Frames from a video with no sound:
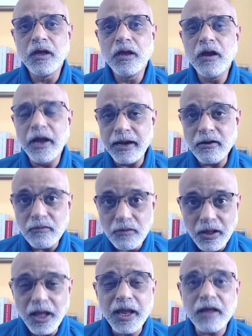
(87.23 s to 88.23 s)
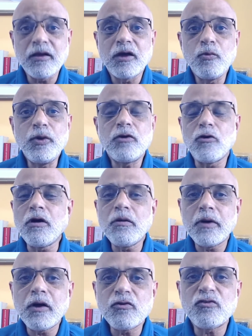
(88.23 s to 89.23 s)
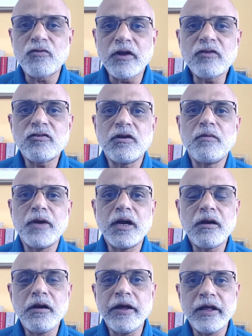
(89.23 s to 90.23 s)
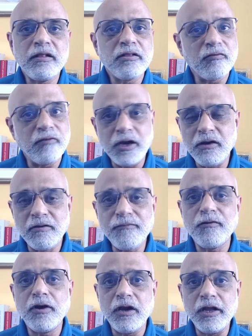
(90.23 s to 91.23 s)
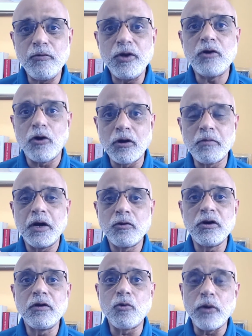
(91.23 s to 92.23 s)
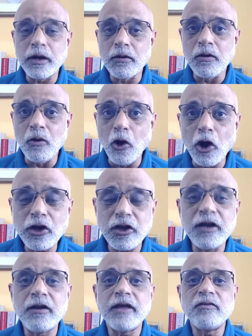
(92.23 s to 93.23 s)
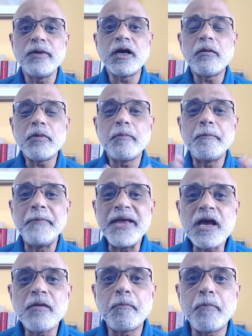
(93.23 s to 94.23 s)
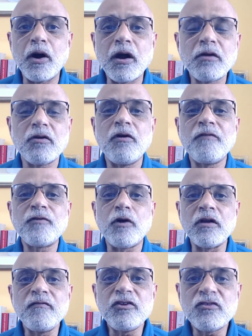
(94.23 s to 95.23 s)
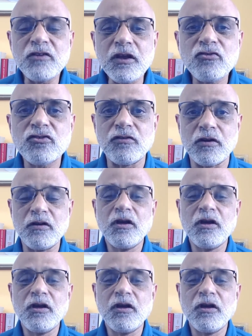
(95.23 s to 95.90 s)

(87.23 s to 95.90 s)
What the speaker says: And today, we talk about stress and mental health very differently. We talk about it quite a lot. It has become a big part of conversation